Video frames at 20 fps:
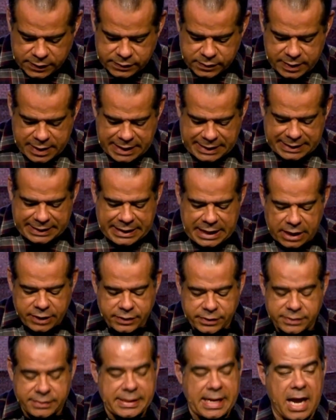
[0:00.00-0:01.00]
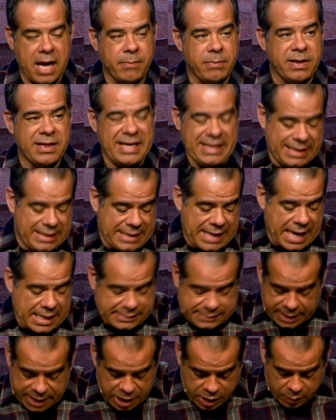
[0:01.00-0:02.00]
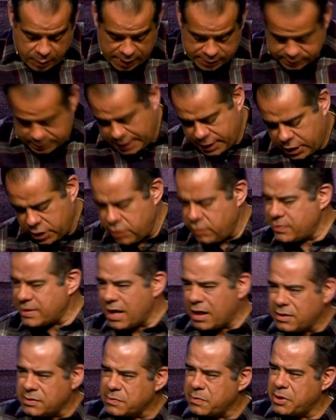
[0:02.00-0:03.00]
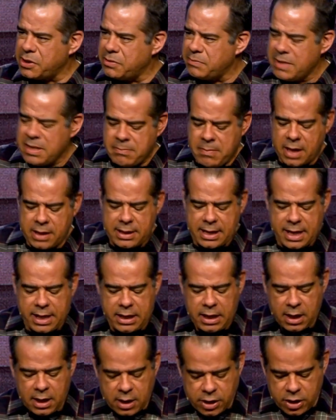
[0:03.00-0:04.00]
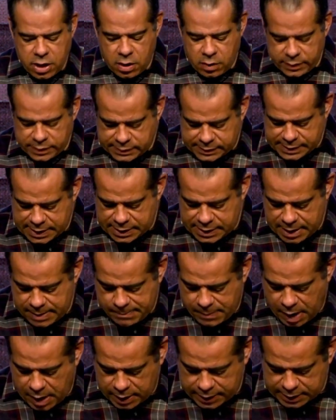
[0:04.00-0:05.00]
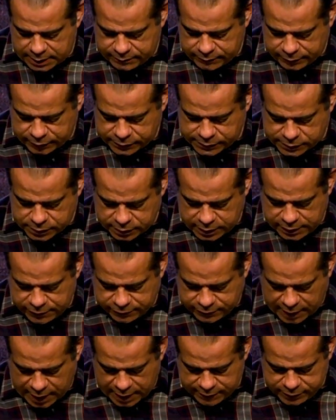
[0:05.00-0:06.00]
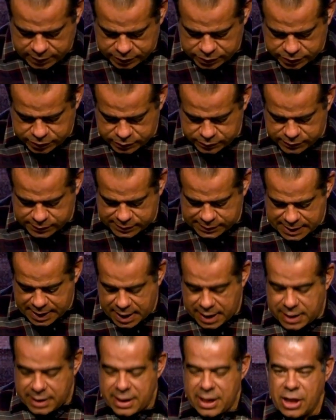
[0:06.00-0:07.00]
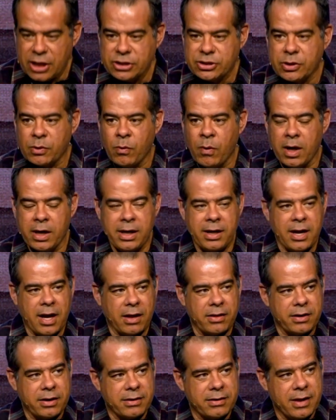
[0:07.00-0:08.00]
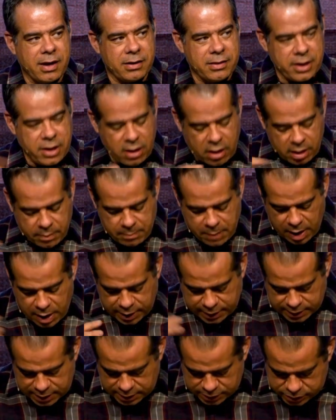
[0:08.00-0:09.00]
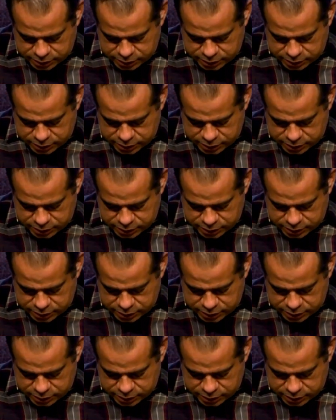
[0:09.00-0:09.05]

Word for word: So they didn't understand, but they didn't ask any questions like, Could you tell us what you mean by that? No, instead they mock him. Verse 35 The Jews said to one another, There they are mocking